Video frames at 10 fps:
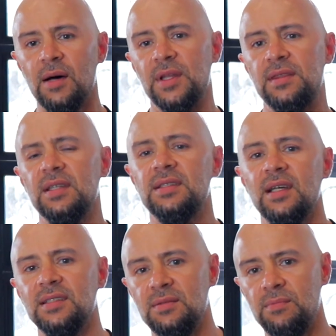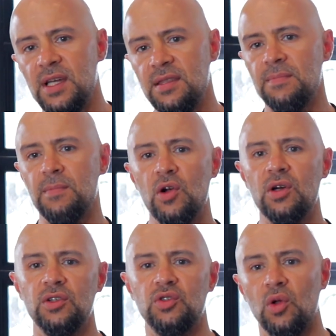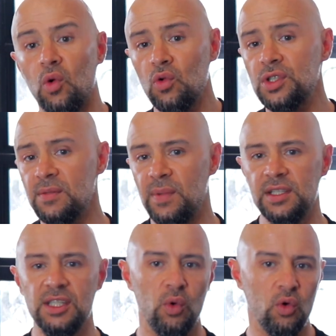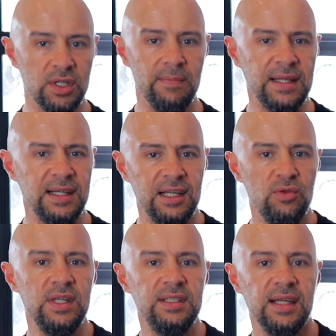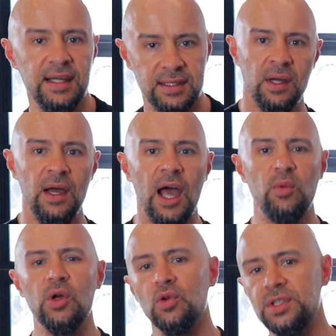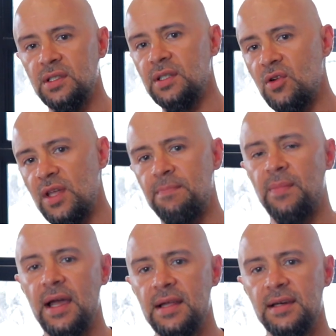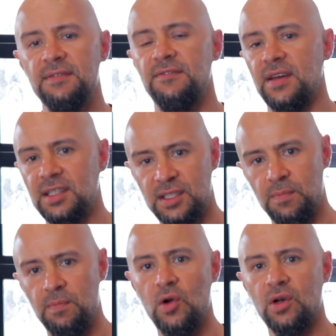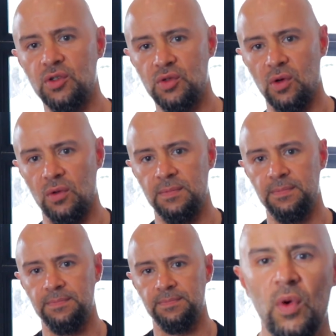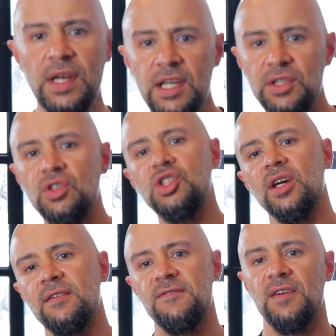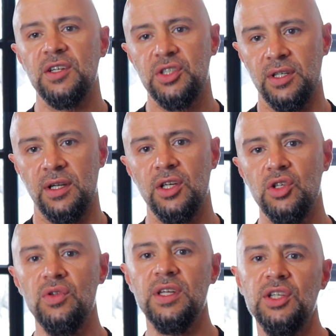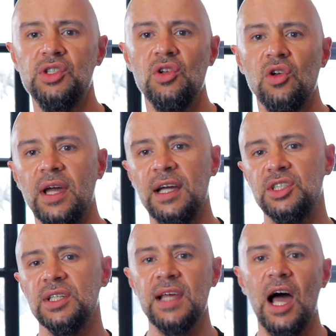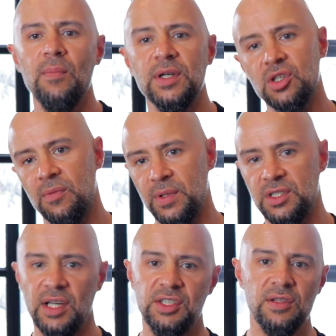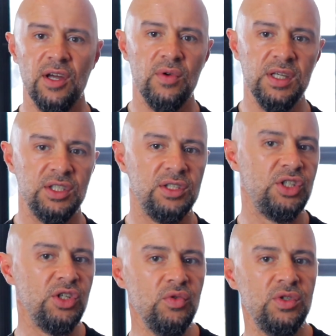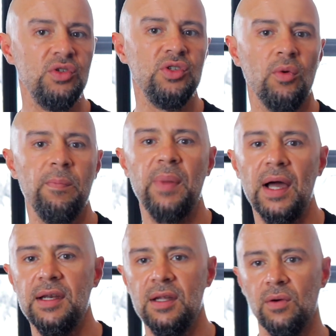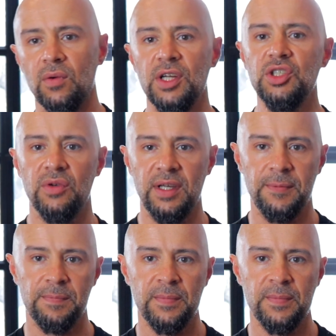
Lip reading: But this doesn't mean the motor control or stability will automatically reset. And we also know that pain affects motor control. We need to check function. You need to look at just how much compensation there is due to your pain or injury.